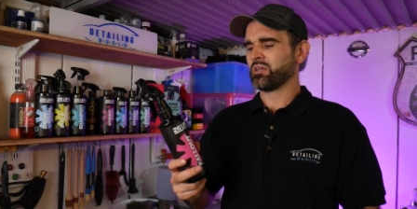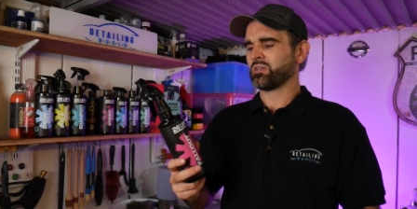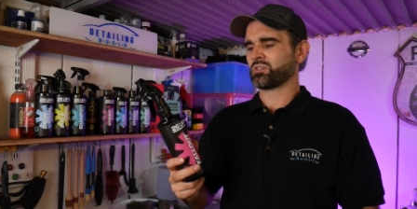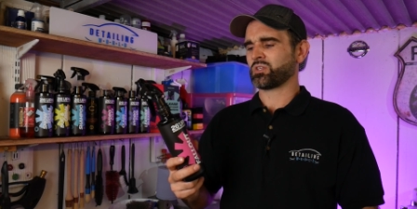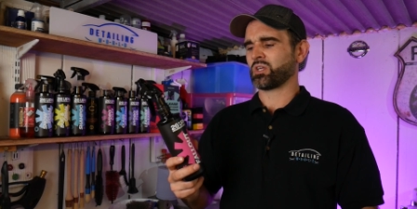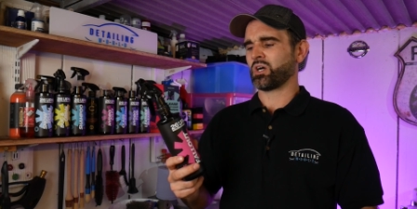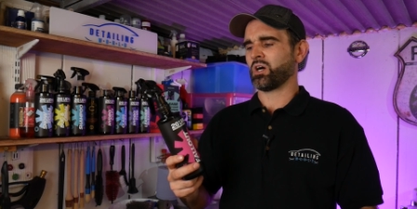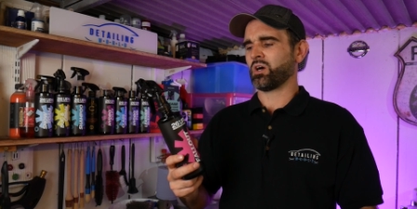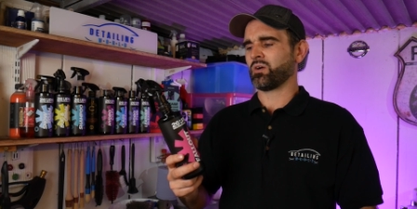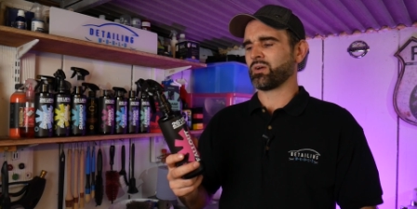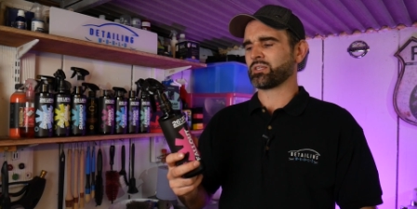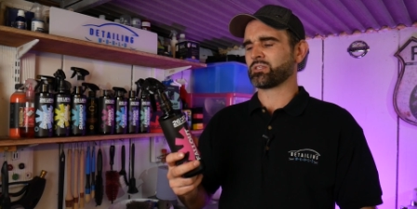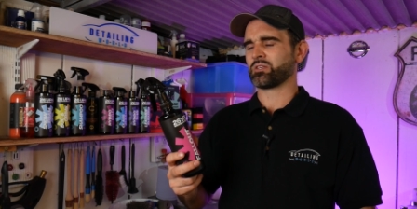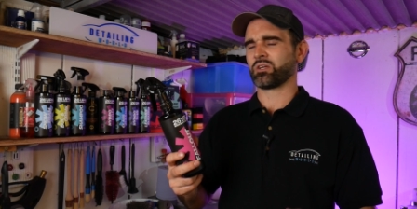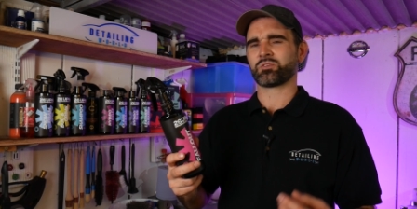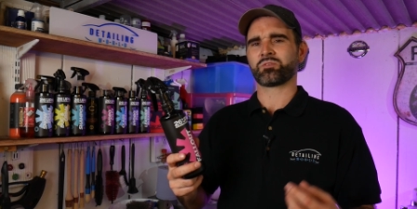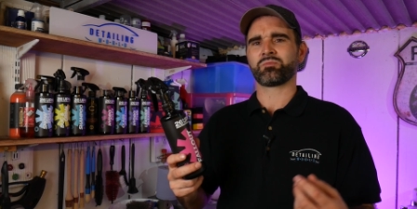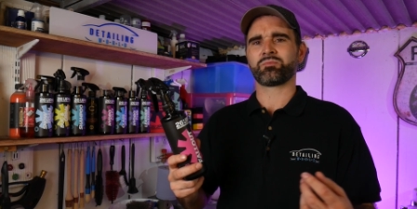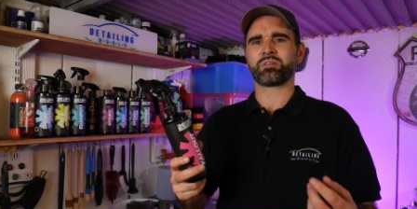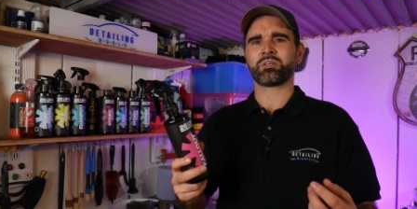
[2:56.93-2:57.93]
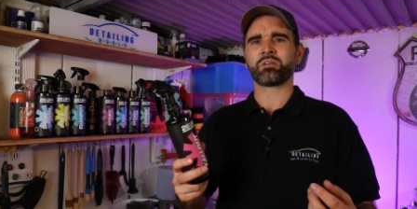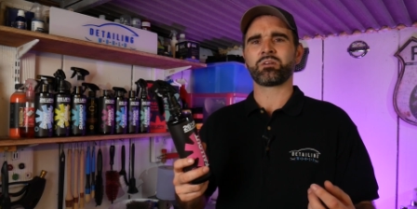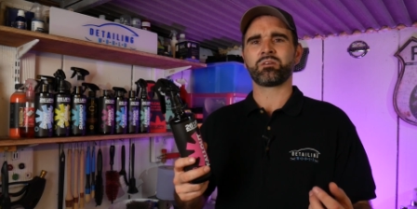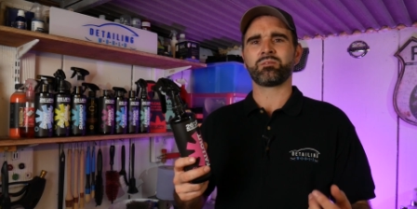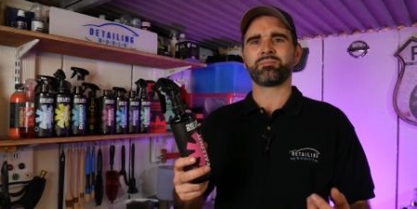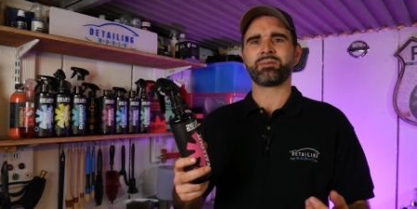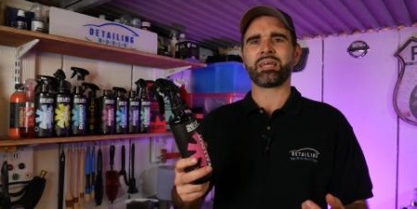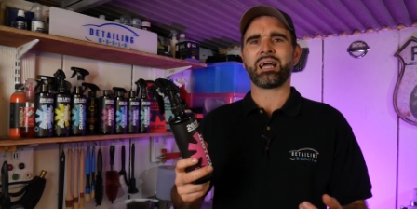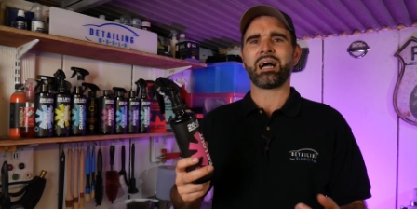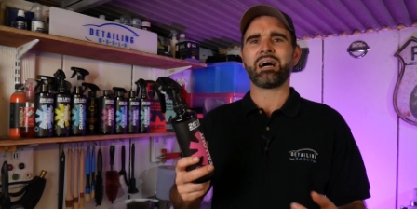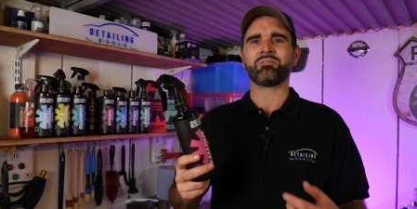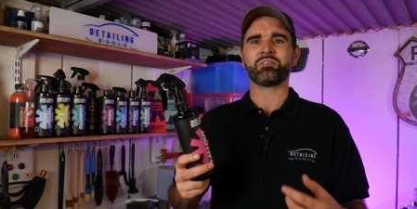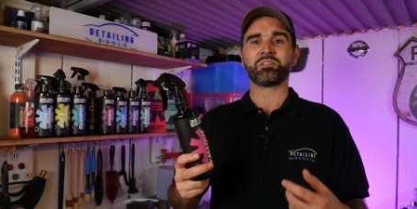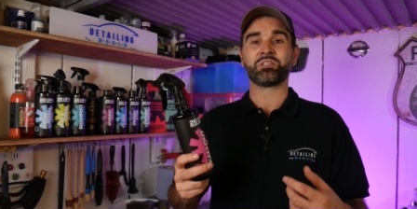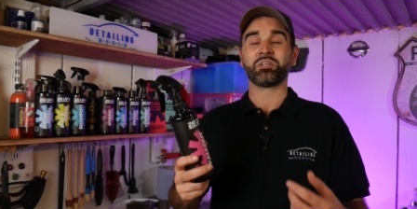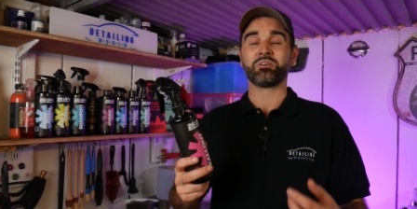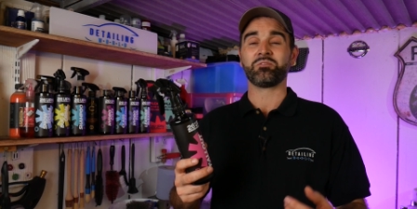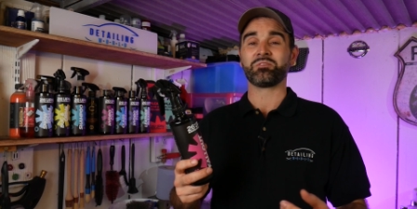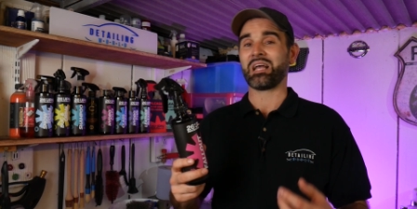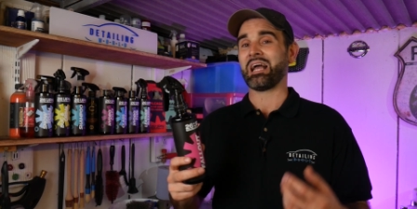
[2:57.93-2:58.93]
So it's not something you're going to be having
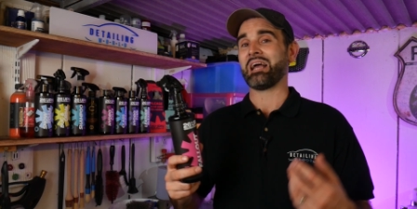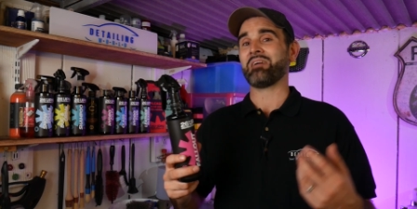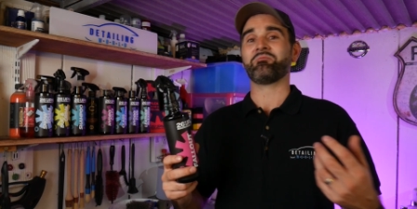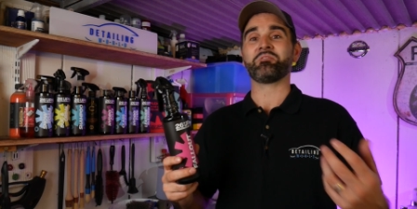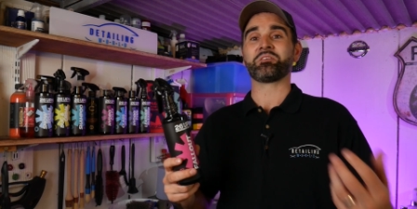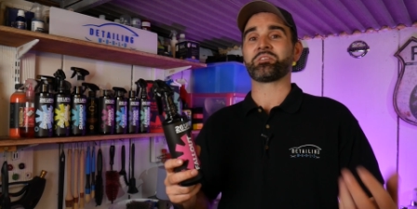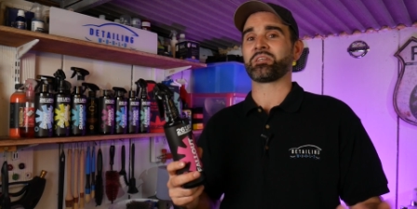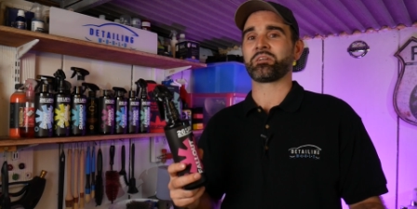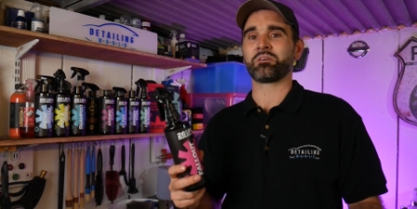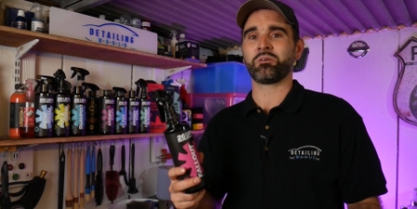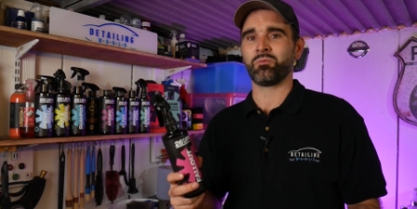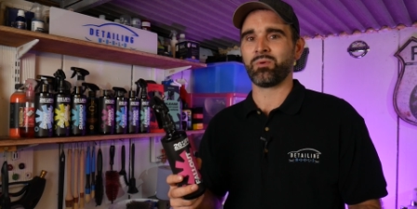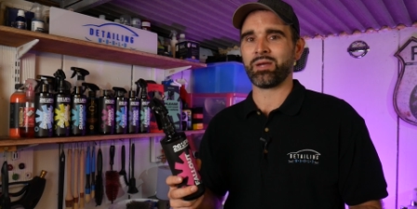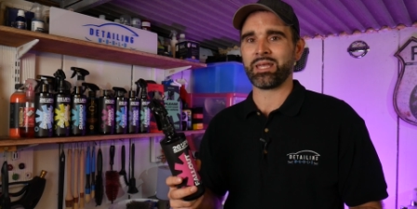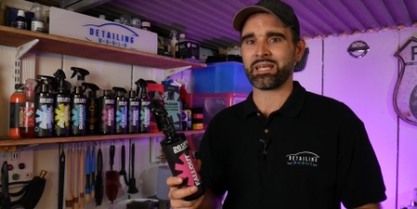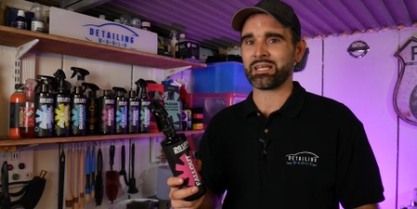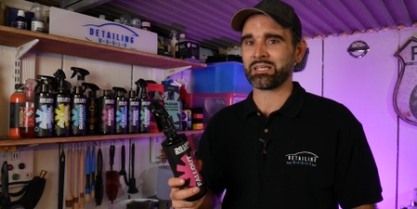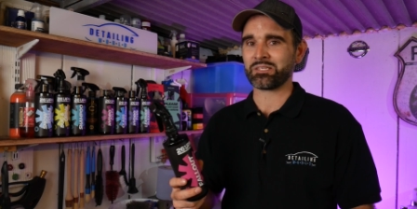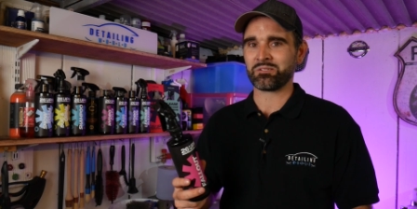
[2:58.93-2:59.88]
to use every single week.